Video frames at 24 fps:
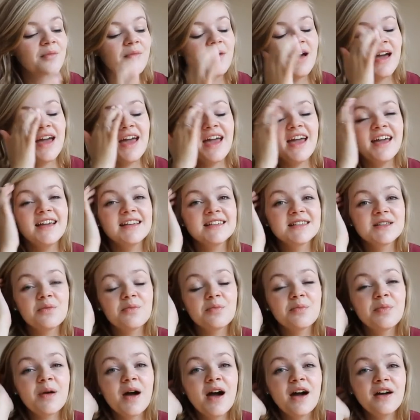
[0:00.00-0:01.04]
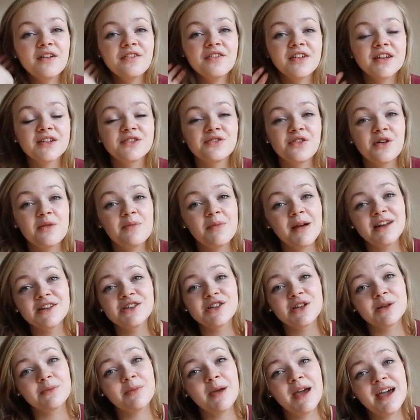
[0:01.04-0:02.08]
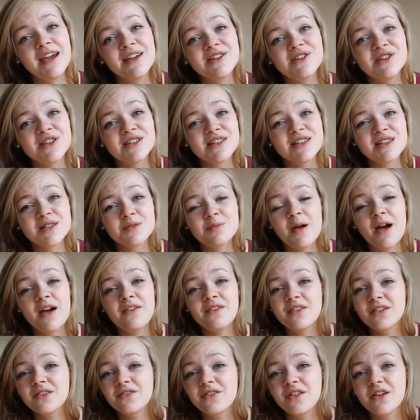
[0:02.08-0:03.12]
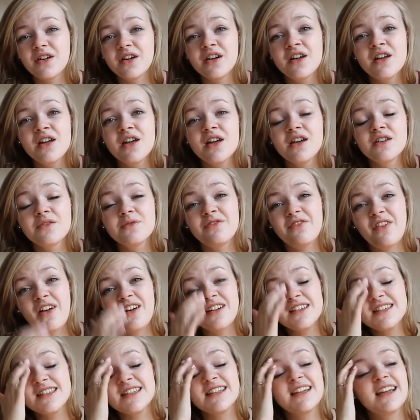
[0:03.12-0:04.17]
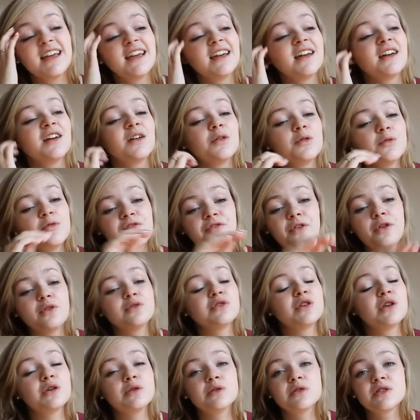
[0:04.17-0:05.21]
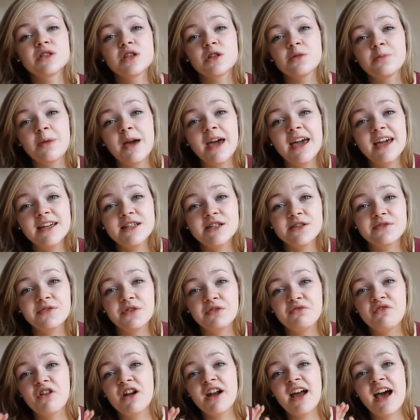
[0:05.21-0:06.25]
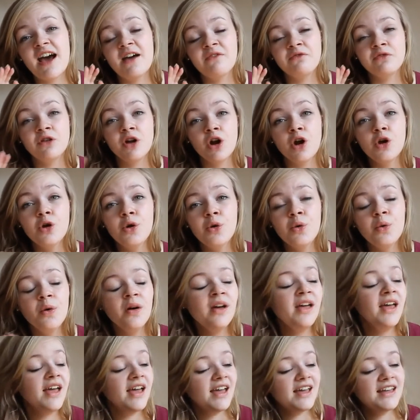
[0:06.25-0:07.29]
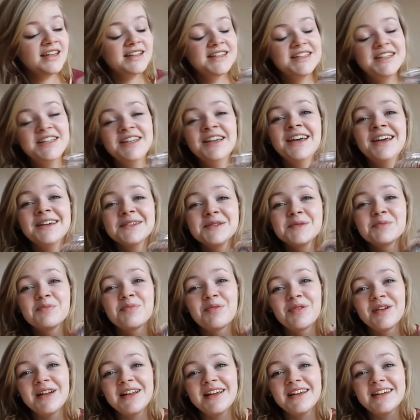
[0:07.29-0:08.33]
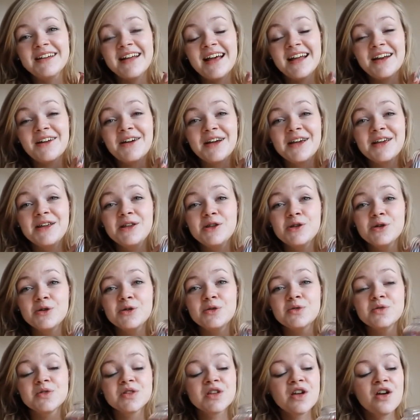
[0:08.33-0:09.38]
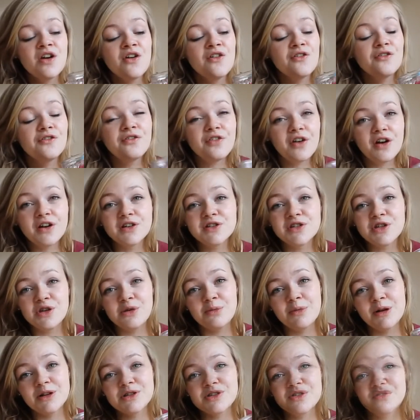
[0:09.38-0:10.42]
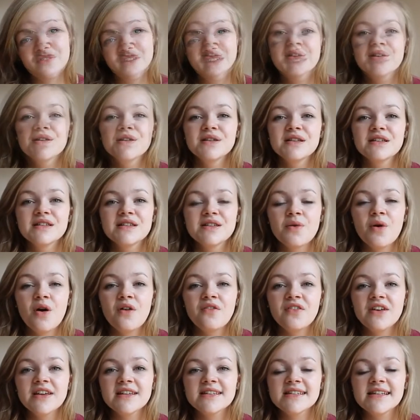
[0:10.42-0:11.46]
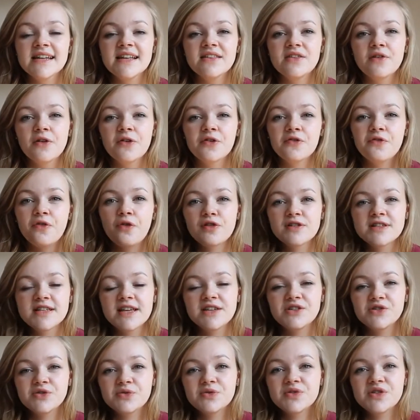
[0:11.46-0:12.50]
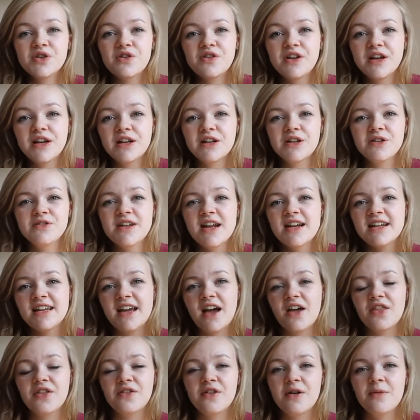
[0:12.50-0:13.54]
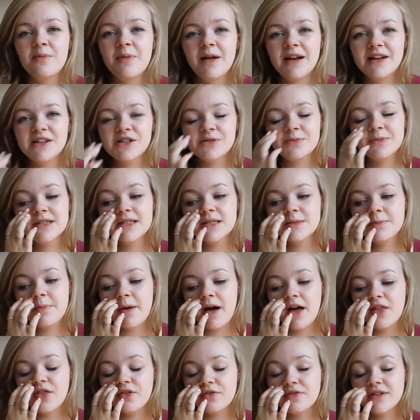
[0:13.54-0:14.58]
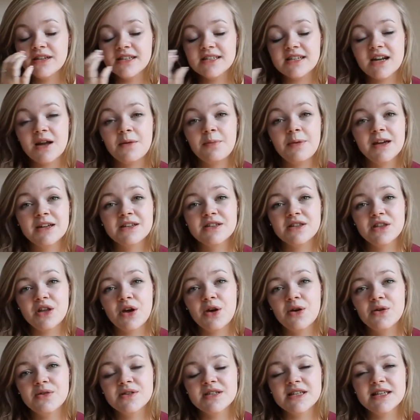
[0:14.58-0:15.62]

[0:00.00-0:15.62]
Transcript: It's perfect for embellishing pages, it's perfect for fastening photos to the page if you run out of glue. It's brilliant, and I use far too much of it. So obviously those 4 essentials don't include any other embellishments, but the reason I picked those is